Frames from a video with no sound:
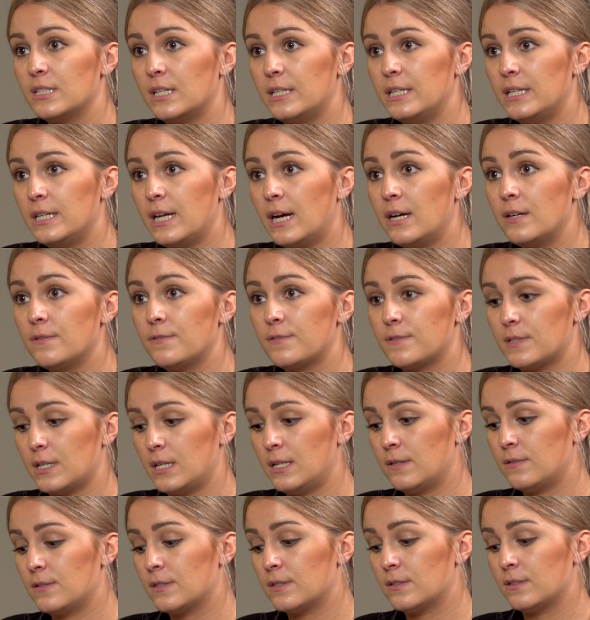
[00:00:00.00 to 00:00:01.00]
daily lives
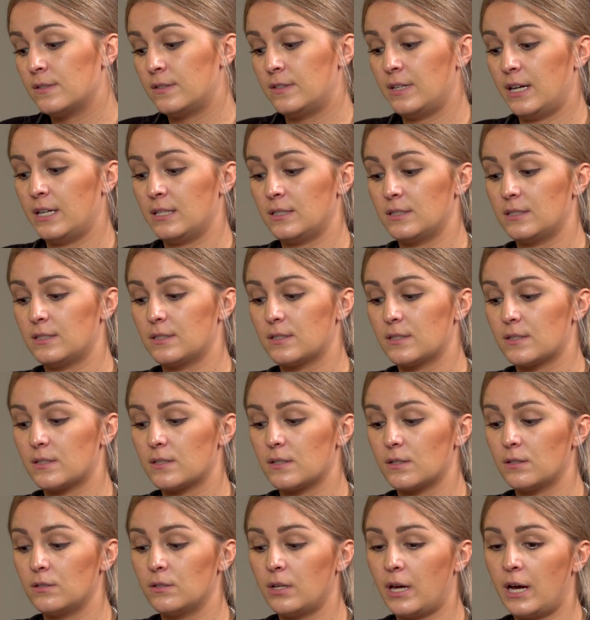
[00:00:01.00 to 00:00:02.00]
is that